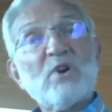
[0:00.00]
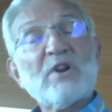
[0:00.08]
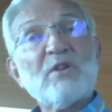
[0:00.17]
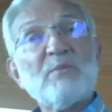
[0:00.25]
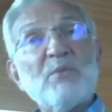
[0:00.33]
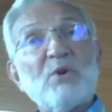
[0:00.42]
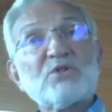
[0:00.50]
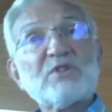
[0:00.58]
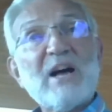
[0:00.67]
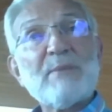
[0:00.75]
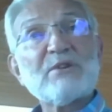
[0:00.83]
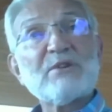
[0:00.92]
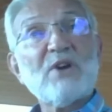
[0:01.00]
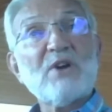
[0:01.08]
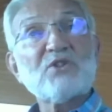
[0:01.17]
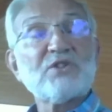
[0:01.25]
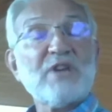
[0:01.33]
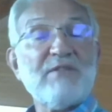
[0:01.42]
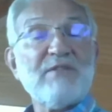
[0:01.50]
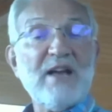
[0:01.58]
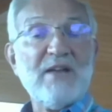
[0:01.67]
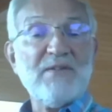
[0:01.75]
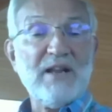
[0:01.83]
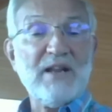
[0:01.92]
of the most common questions I've
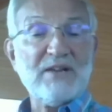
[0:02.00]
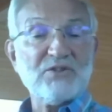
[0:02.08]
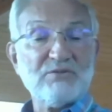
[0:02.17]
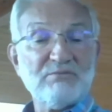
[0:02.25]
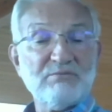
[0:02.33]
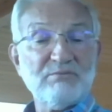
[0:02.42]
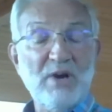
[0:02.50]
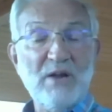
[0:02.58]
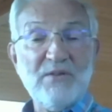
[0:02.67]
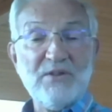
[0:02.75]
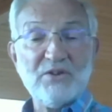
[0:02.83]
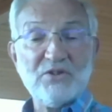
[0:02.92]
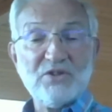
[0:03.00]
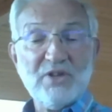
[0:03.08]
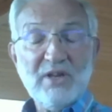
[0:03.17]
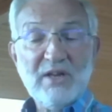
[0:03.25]
had in the last month is,